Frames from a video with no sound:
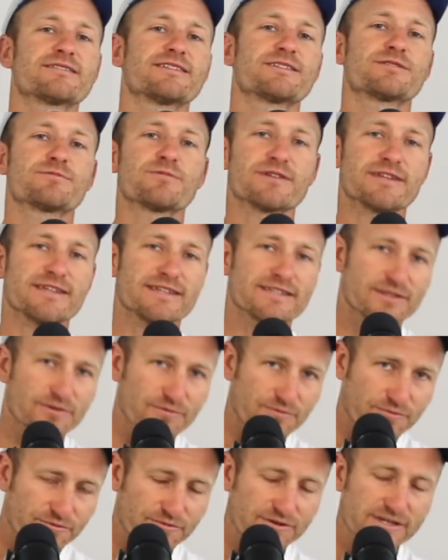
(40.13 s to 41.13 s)
This one is
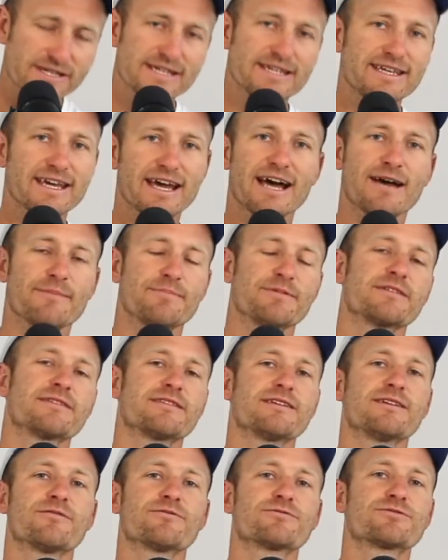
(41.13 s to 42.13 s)
recapping
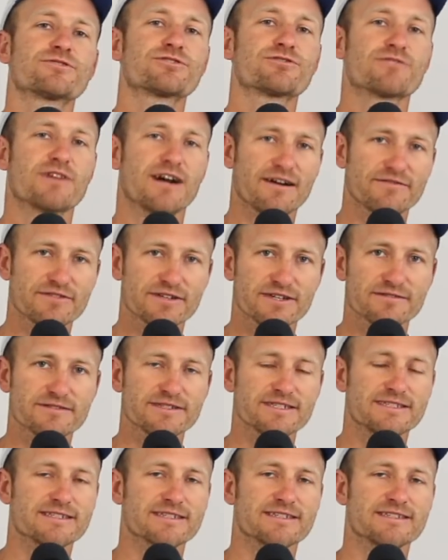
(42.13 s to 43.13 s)
the Ostrava
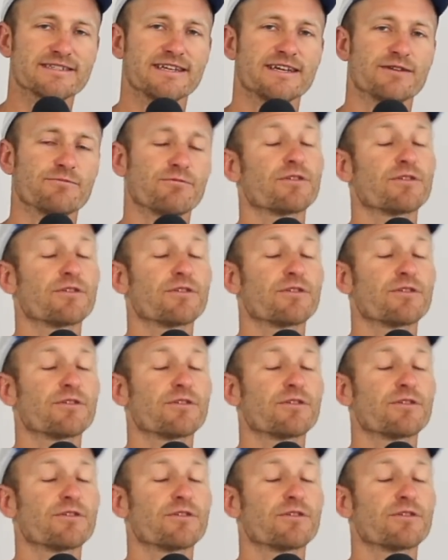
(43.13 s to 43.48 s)
Elite 16,